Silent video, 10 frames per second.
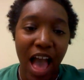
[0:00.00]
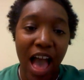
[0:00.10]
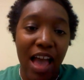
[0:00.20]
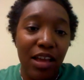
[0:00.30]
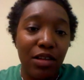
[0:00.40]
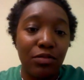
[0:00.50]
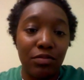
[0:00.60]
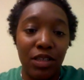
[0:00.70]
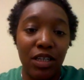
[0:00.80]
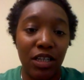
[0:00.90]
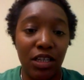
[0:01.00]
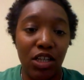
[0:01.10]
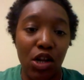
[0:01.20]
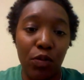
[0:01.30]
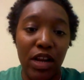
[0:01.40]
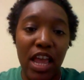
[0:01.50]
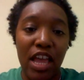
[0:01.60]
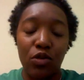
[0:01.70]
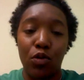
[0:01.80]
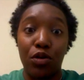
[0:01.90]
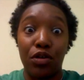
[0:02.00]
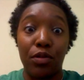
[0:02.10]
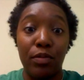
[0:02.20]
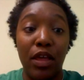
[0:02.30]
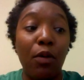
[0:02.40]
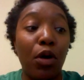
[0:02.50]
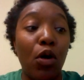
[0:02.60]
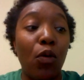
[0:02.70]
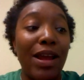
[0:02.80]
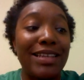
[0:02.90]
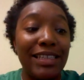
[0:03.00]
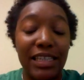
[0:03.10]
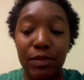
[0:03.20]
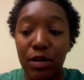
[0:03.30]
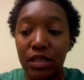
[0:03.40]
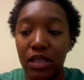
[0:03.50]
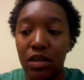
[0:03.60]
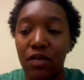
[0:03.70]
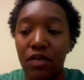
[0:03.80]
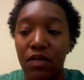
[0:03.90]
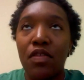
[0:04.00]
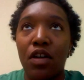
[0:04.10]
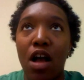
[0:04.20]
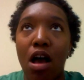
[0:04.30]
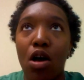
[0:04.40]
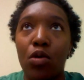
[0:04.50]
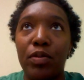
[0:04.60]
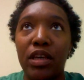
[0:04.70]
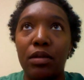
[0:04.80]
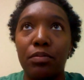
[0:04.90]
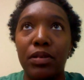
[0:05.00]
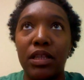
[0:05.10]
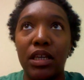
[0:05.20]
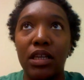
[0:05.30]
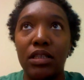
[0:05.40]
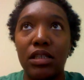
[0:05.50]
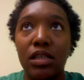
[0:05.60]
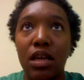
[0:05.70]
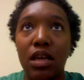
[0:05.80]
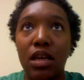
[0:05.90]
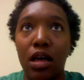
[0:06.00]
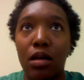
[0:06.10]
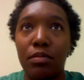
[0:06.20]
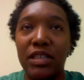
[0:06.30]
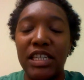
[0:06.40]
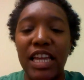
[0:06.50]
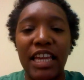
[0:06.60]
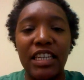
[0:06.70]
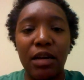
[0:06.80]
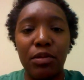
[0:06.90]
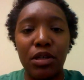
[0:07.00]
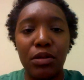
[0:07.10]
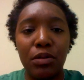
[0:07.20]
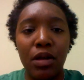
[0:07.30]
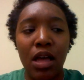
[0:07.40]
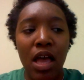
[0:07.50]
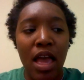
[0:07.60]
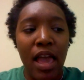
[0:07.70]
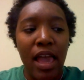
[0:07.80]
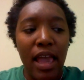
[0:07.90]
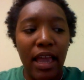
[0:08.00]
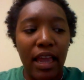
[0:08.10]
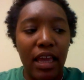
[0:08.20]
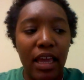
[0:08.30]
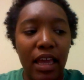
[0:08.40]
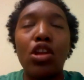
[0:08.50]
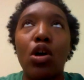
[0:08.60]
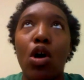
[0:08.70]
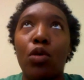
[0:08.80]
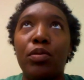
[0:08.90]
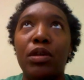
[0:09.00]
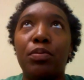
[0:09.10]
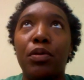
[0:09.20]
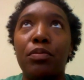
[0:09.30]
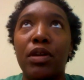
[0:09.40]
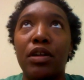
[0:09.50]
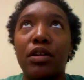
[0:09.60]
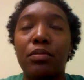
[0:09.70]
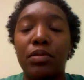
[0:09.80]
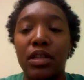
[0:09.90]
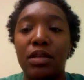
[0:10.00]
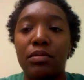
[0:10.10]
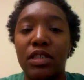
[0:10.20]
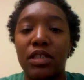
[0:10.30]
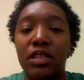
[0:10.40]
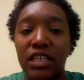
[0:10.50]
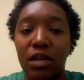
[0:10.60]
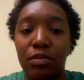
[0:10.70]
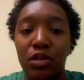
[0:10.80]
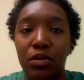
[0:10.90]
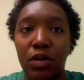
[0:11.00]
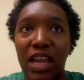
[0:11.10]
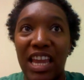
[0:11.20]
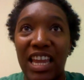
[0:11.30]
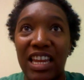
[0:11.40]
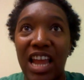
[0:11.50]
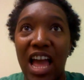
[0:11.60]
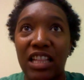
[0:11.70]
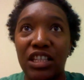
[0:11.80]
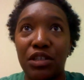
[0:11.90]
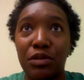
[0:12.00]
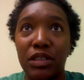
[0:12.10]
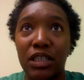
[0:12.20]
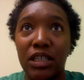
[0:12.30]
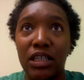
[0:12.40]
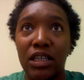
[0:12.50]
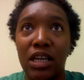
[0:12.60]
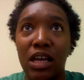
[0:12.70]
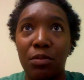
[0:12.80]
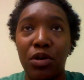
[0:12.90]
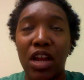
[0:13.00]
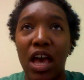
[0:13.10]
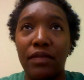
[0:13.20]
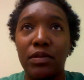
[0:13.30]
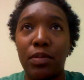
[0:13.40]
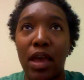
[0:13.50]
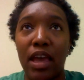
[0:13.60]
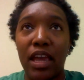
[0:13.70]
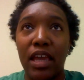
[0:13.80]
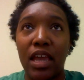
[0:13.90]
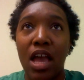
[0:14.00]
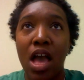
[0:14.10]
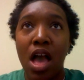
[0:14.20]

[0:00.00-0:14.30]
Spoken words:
I, went ahead and ordered them. They were crazy expensive. They're called OB Complete DAW, and OB Premier Complete DAW. And I literally, I'm gonna have to pay